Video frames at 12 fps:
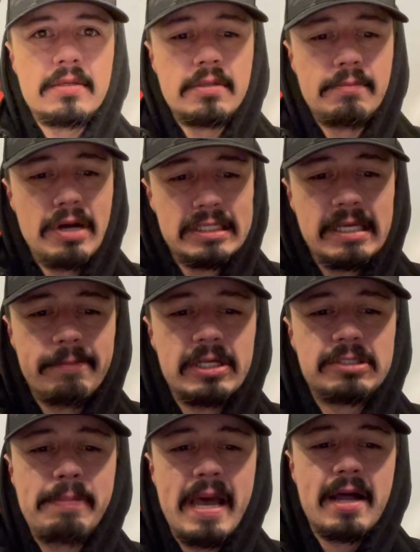Put some
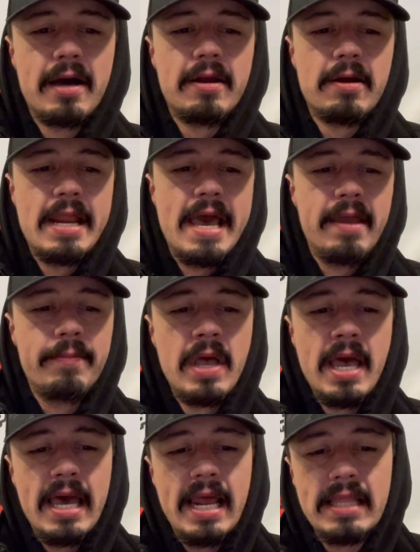respect on their name.
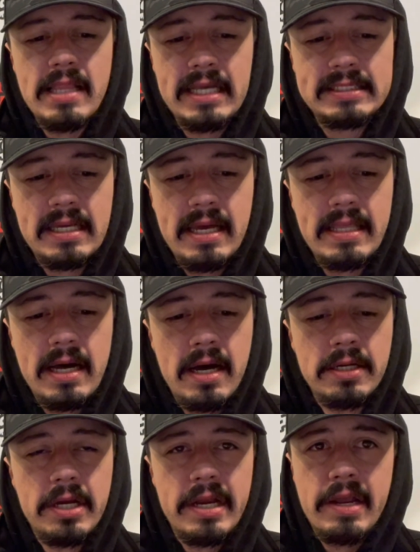And I lost the
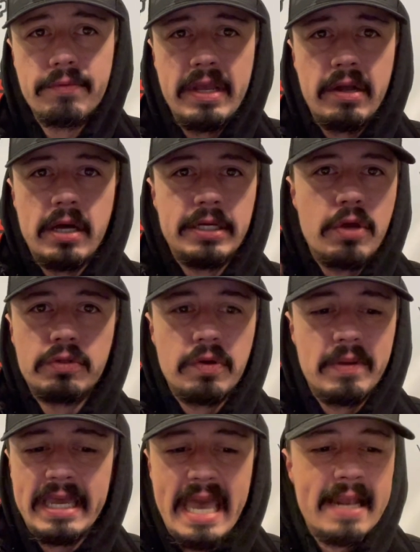under here on
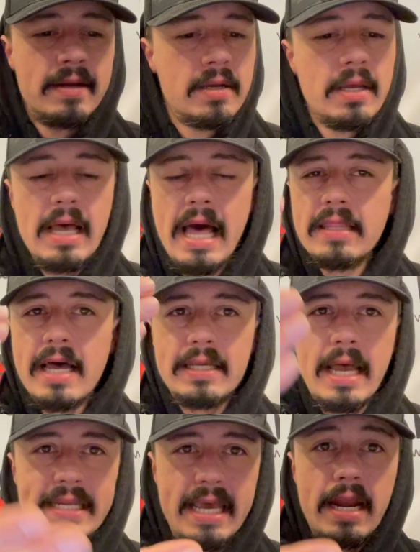YouTube again. I
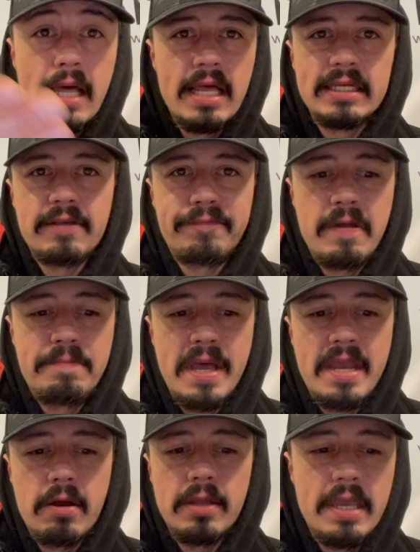lost the free play
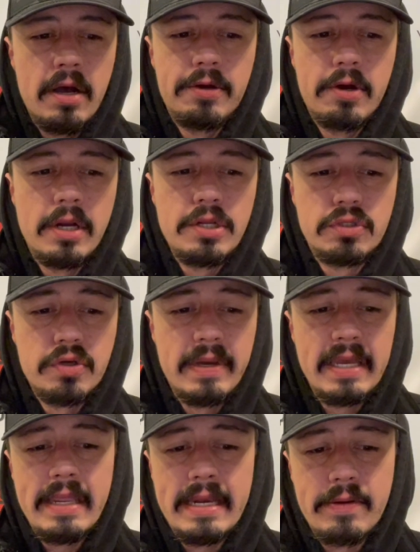here on the under on YouTube.
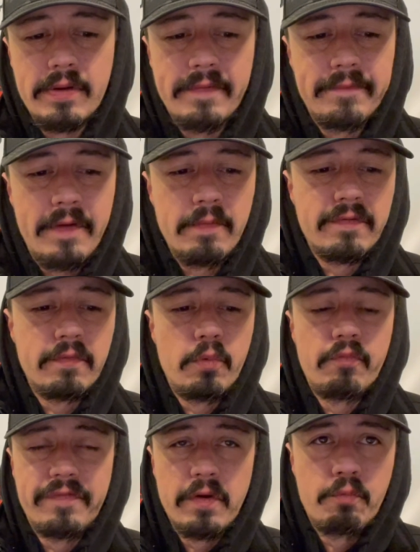And
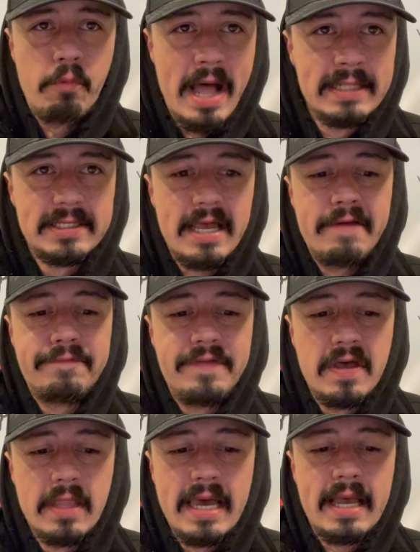for once, I
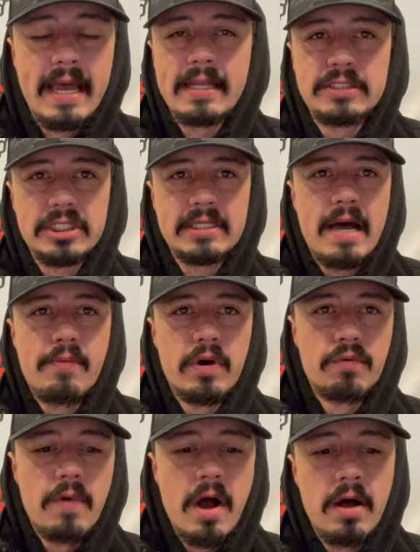feel like I just got
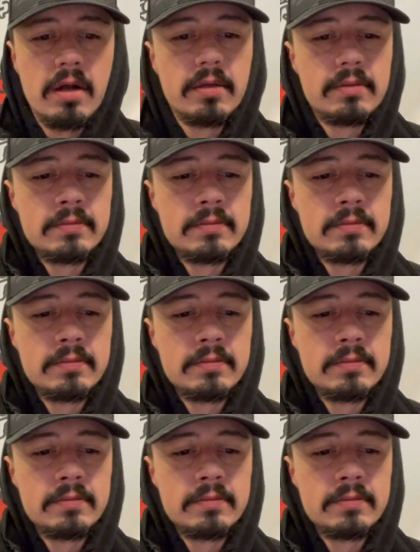one wrong.